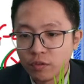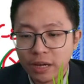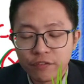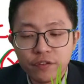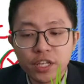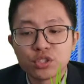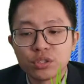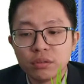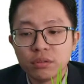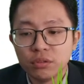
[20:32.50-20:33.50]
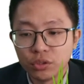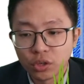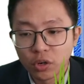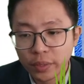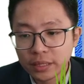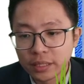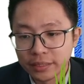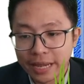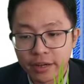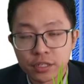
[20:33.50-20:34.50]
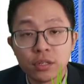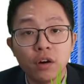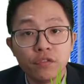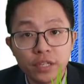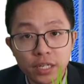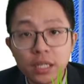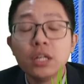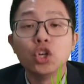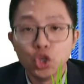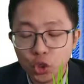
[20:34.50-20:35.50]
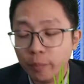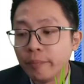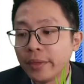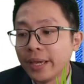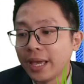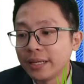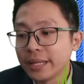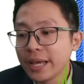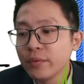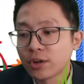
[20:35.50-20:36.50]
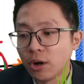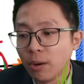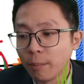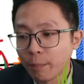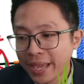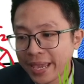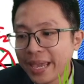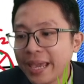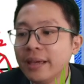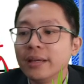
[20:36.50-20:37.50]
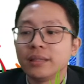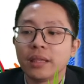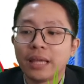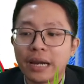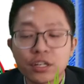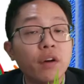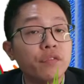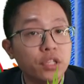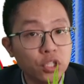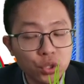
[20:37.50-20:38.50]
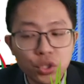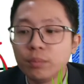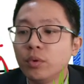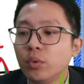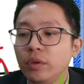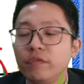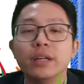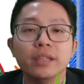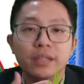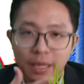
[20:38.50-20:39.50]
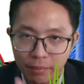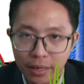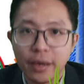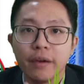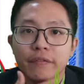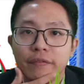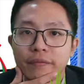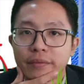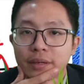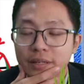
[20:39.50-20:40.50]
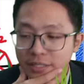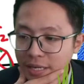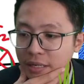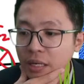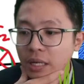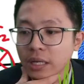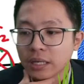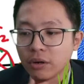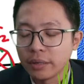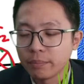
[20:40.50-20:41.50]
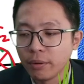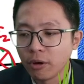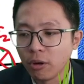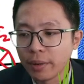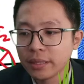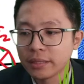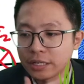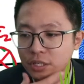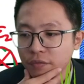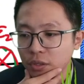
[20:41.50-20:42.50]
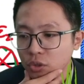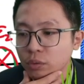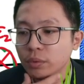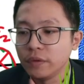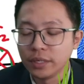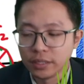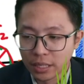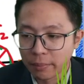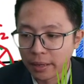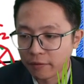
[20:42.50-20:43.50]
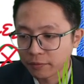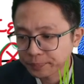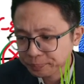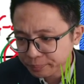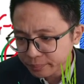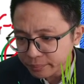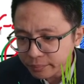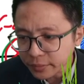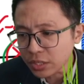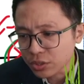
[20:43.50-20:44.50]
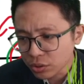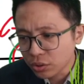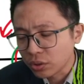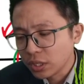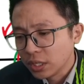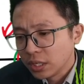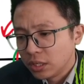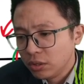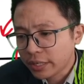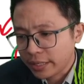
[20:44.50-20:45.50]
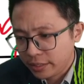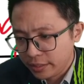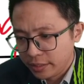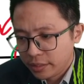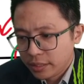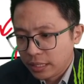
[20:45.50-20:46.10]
By first drawing the direction of the loop, and then we compare the direction of the loop with the EMF. Understand? Compare the direction of the loop with the EMF. So look at here.